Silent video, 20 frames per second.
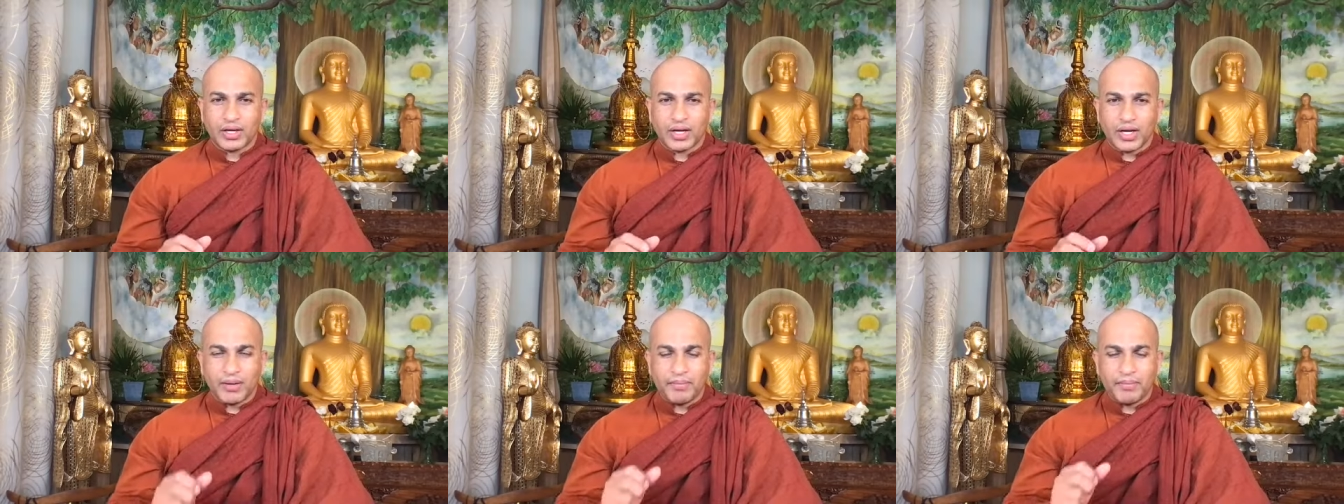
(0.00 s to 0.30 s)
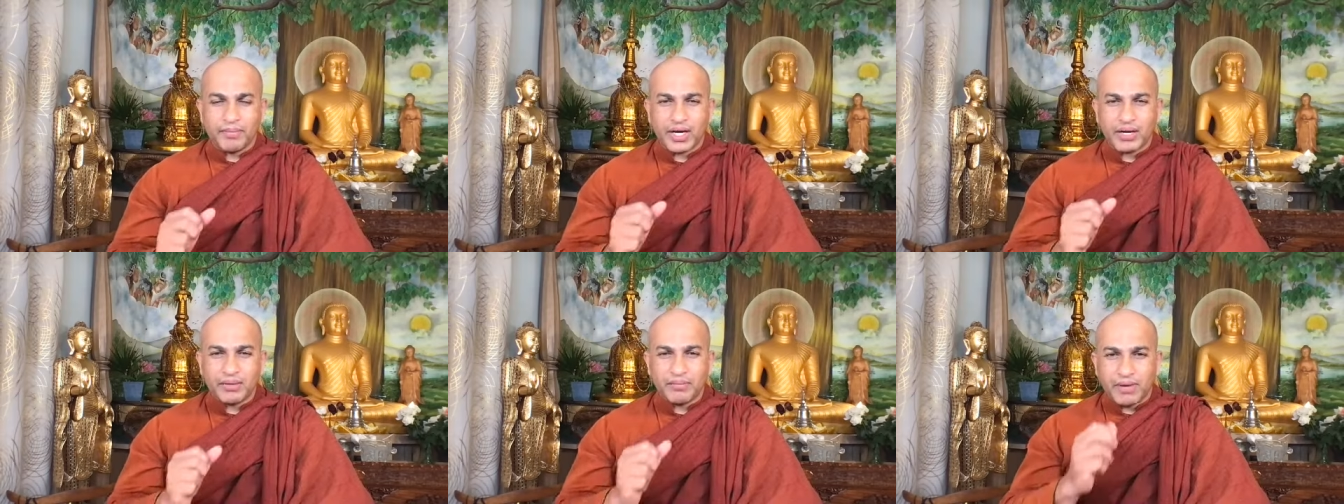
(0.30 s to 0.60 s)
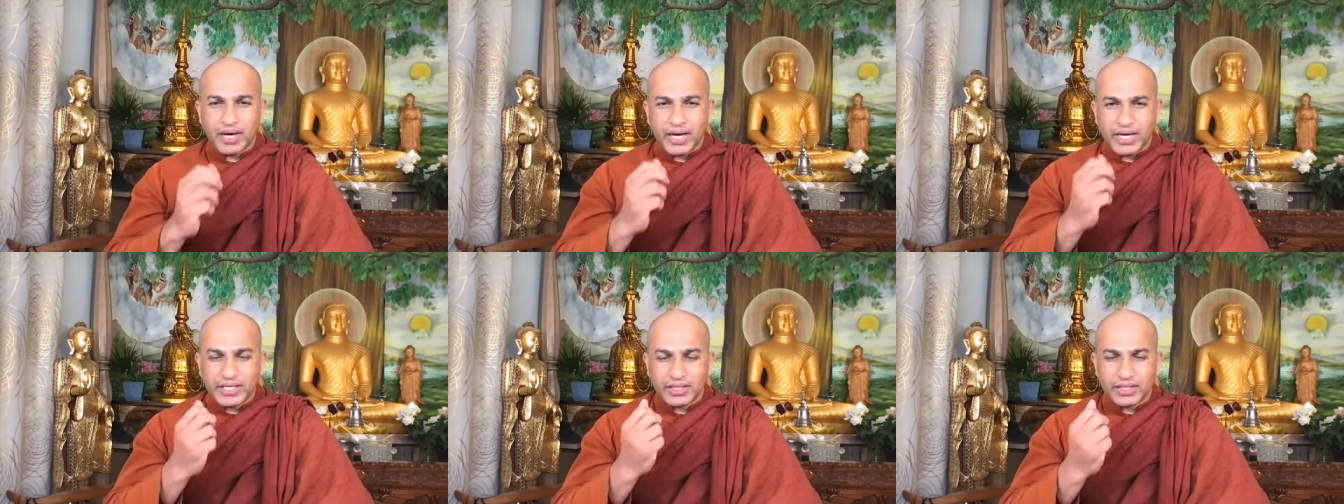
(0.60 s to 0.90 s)
come and
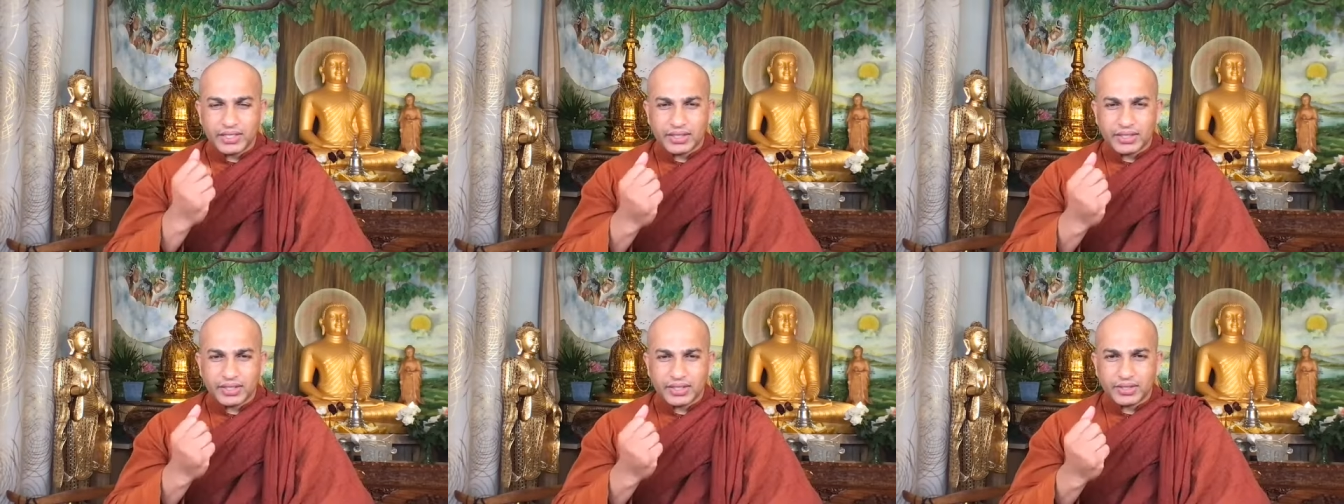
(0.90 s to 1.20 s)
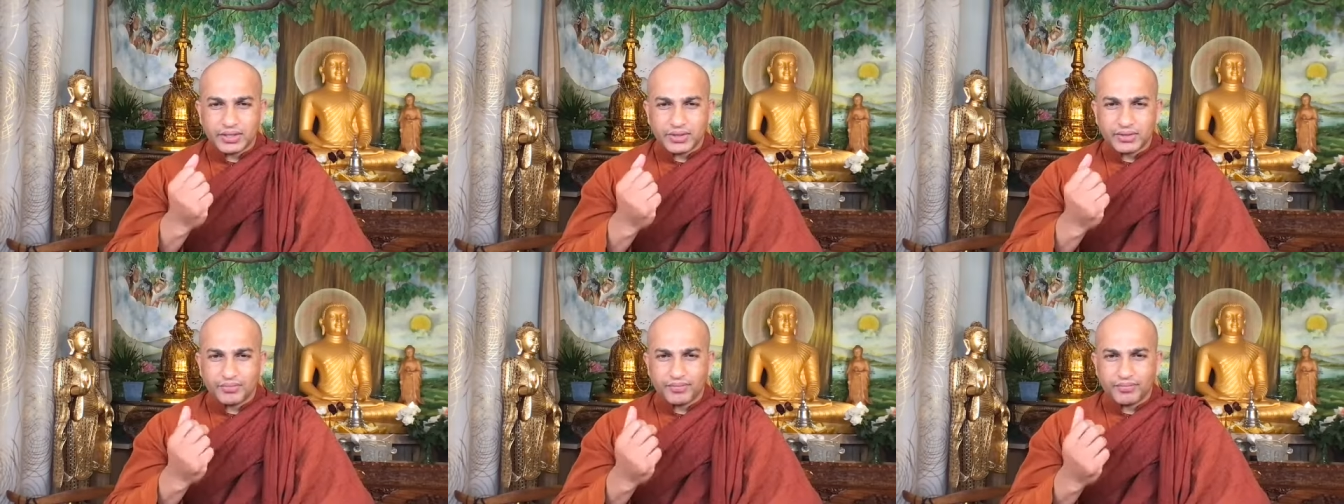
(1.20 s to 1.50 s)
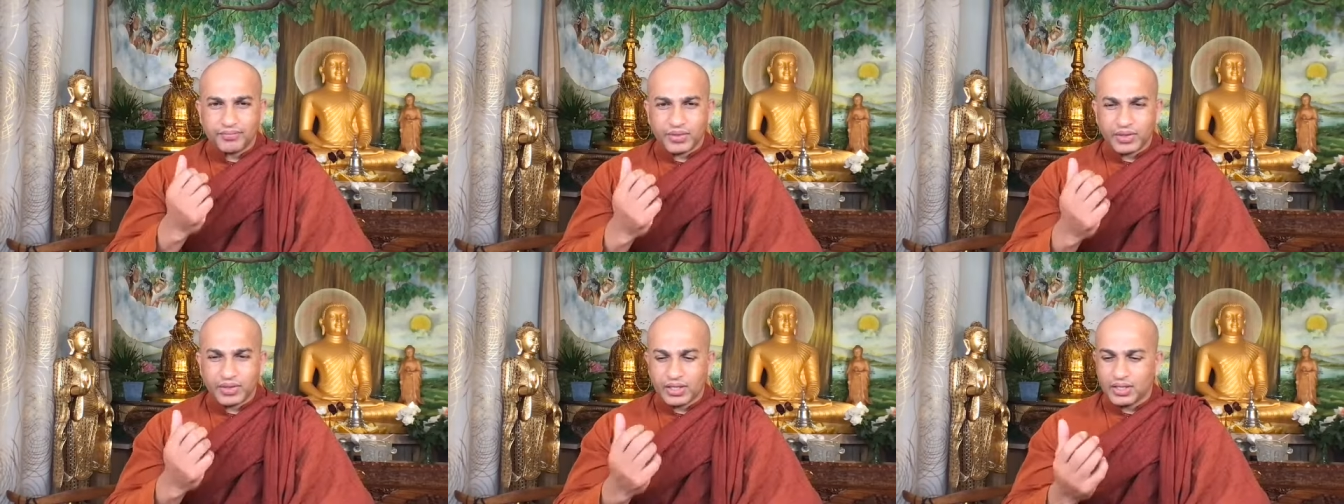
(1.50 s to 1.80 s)
bite
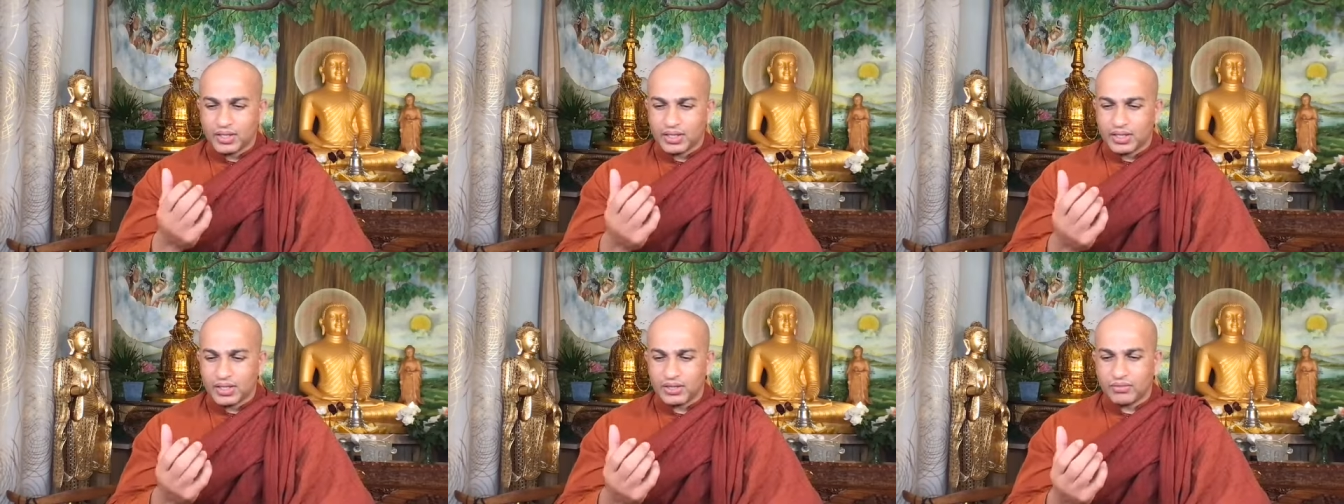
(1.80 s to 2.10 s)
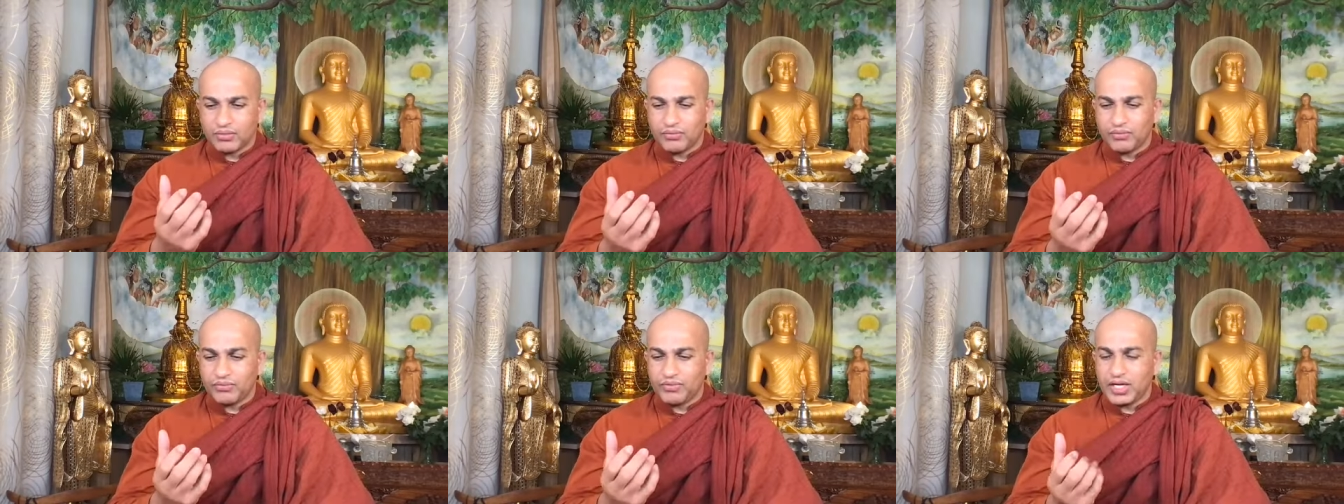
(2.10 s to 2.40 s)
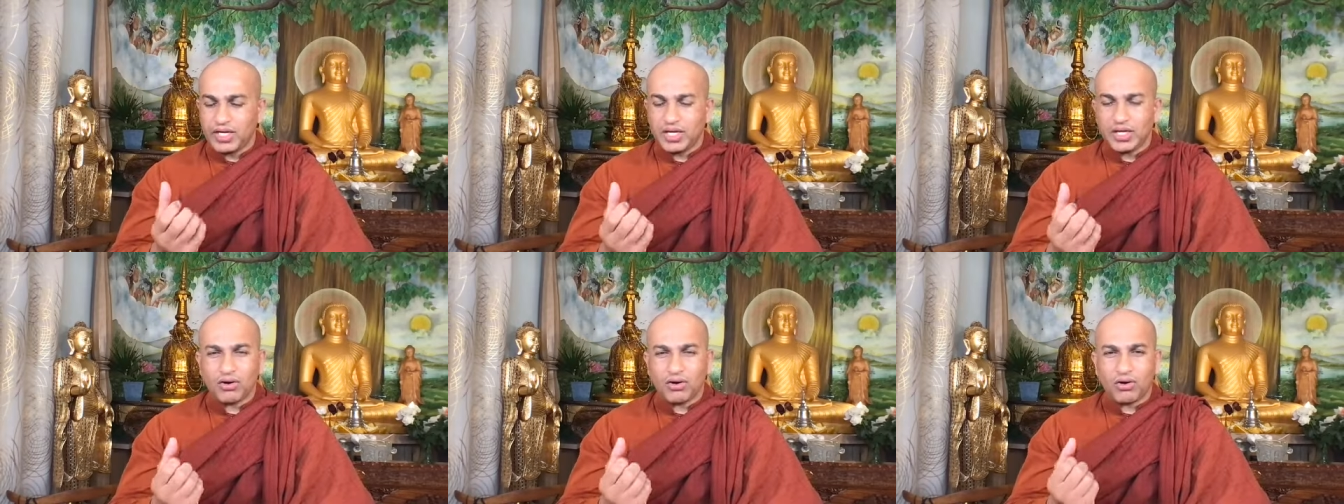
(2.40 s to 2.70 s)

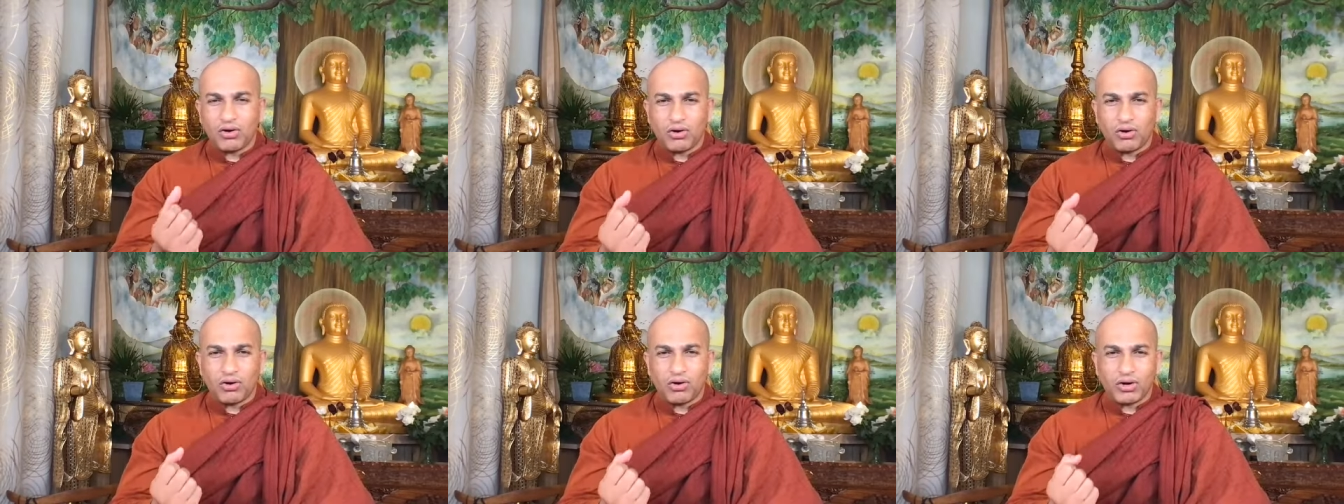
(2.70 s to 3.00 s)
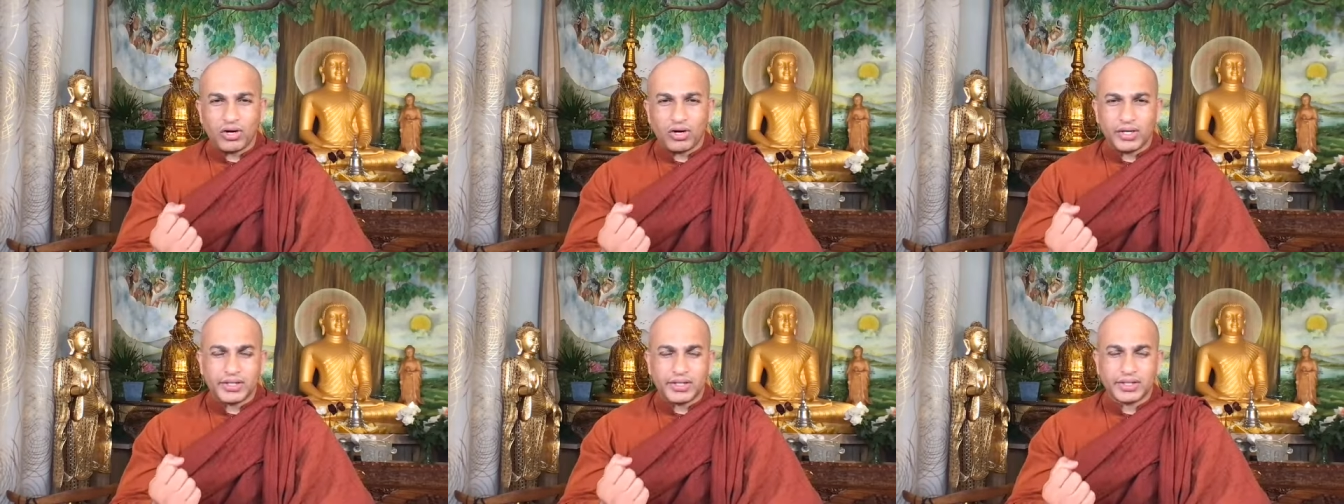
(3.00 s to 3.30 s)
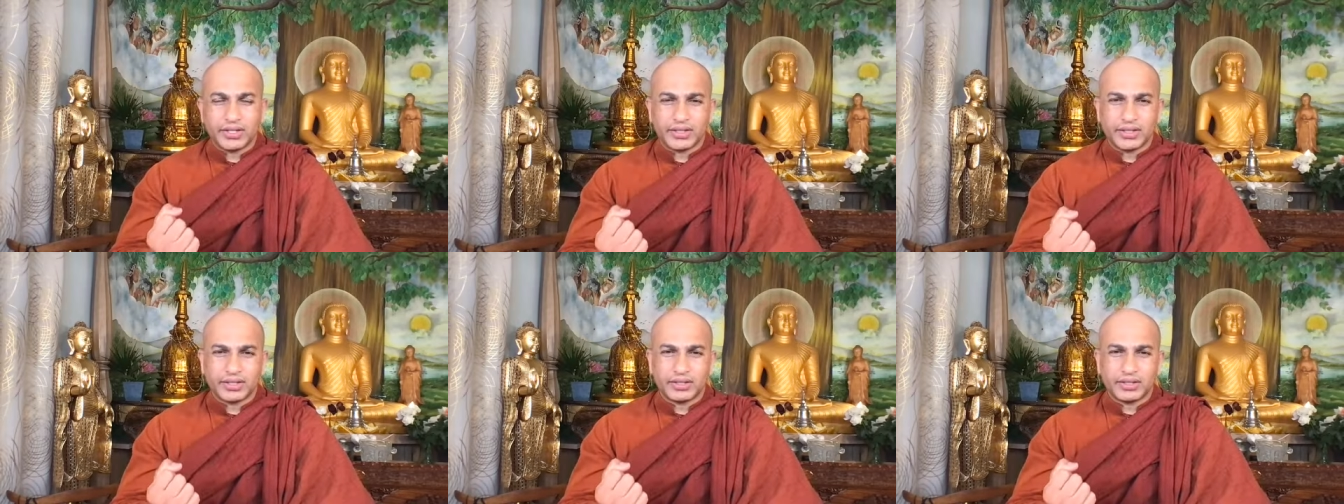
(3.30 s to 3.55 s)
very old,